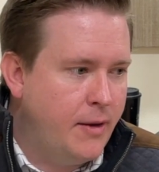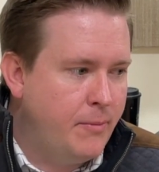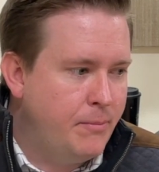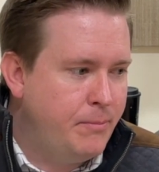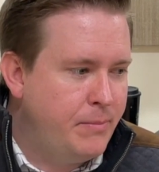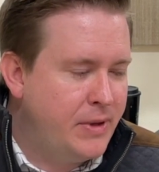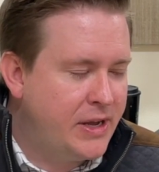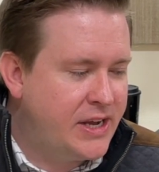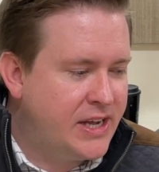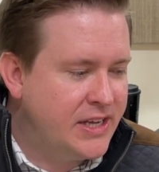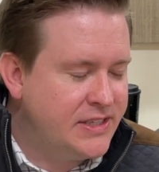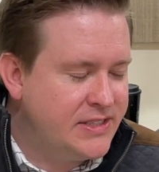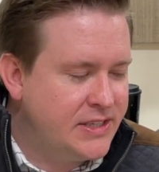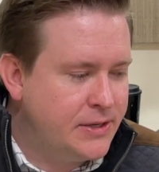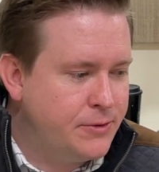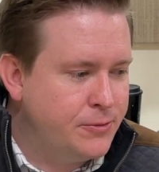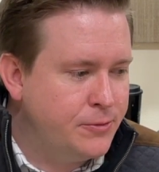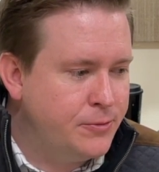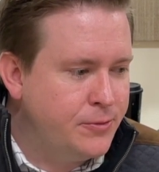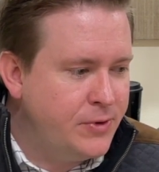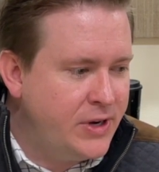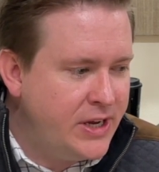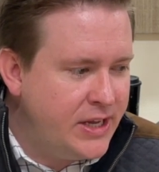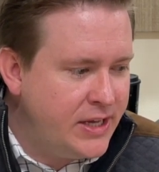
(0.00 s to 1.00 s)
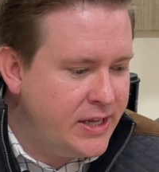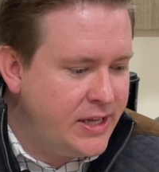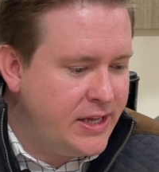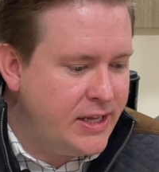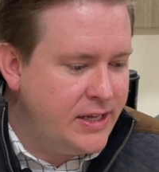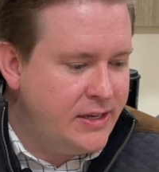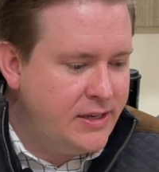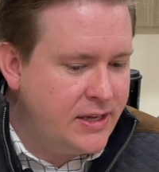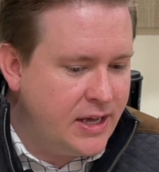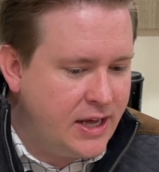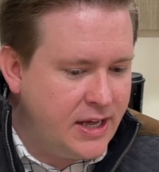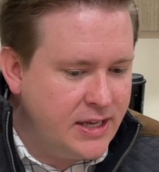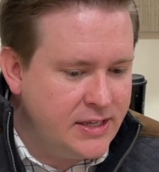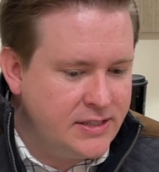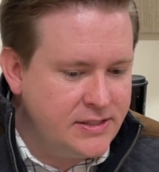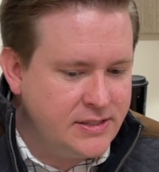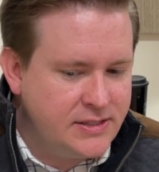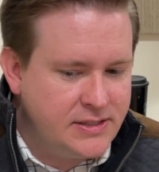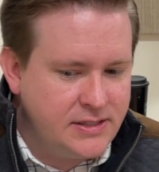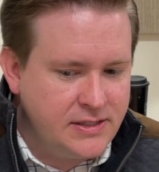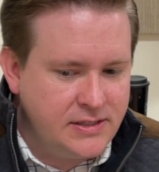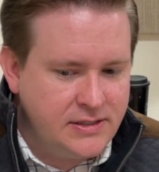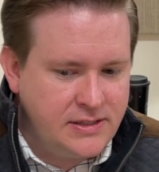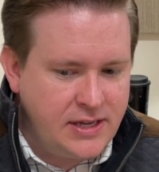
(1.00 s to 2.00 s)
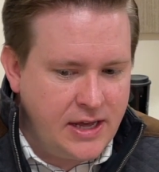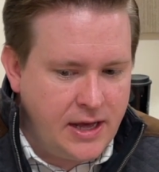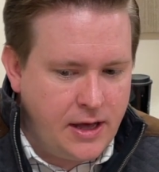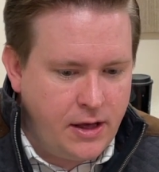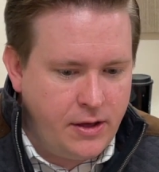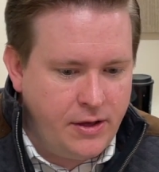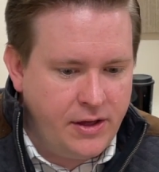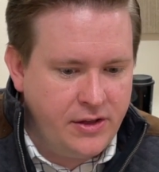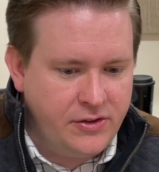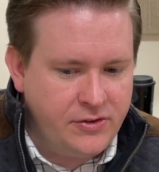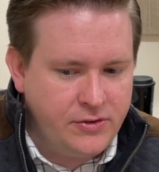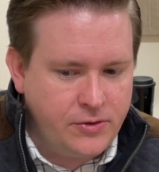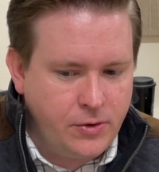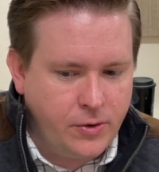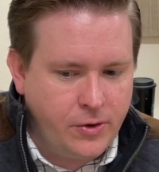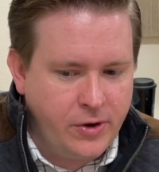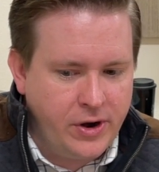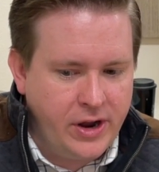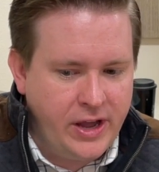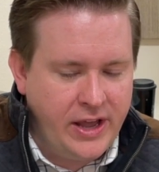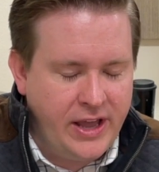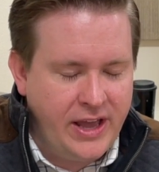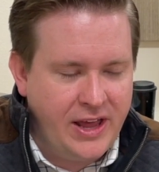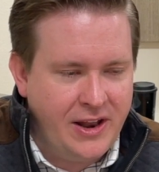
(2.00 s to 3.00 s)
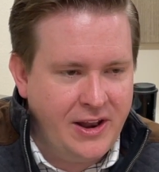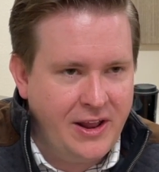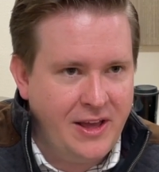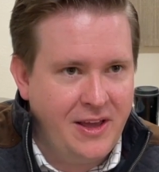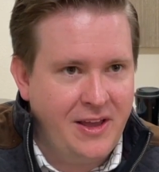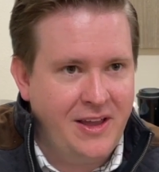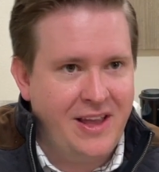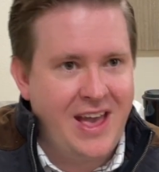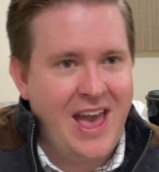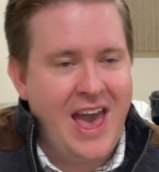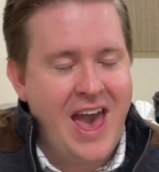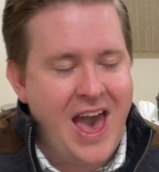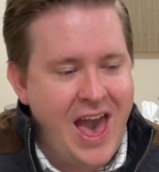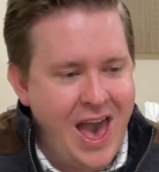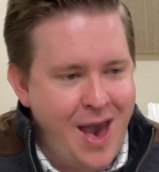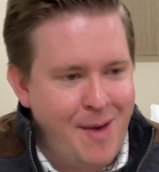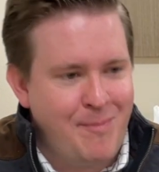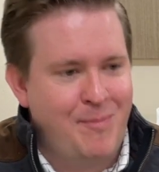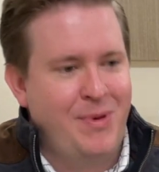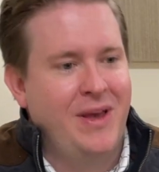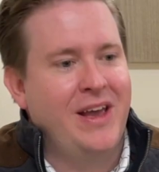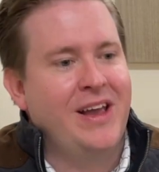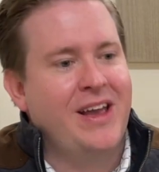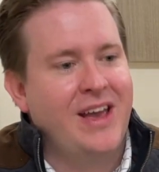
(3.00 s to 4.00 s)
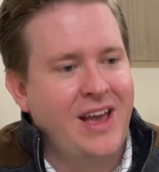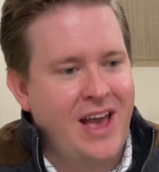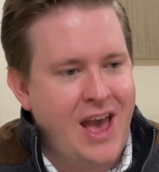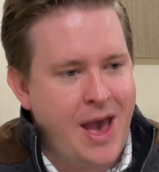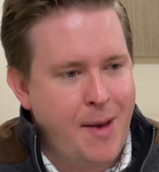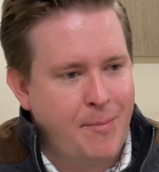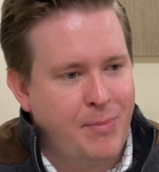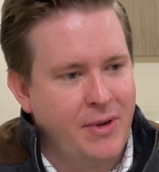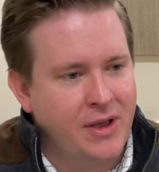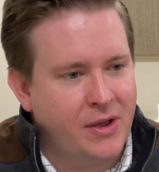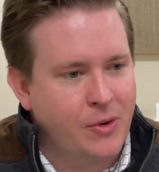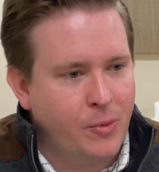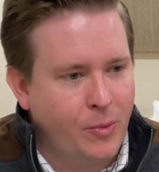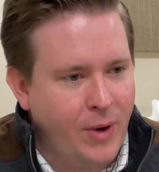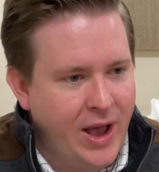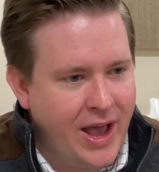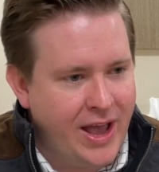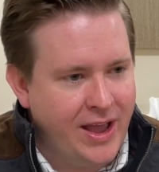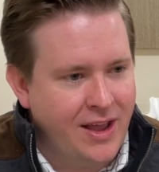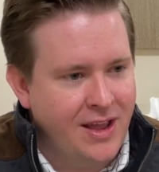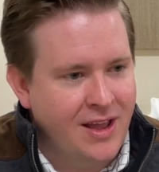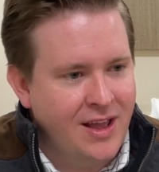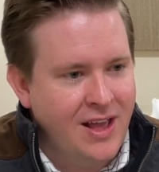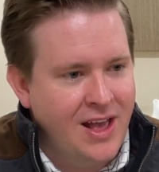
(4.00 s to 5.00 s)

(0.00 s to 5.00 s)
because it really does tell a story in a epic way.